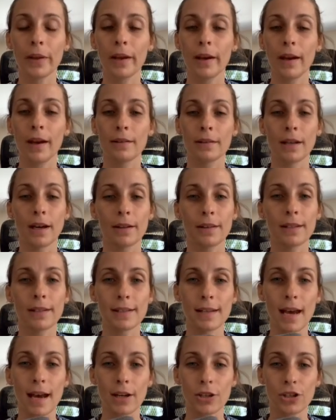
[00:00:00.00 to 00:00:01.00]
Now this
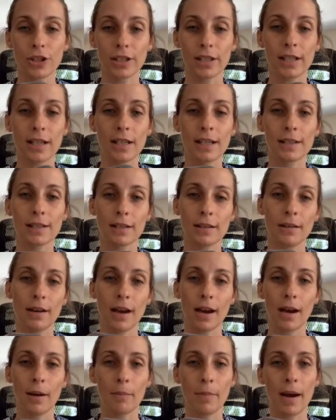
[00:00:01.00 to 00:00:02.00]
actually isn't
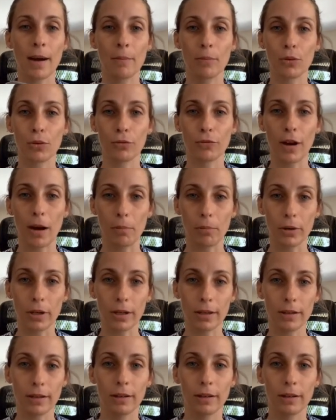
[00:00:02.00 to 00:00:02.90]
a bamboo fabric.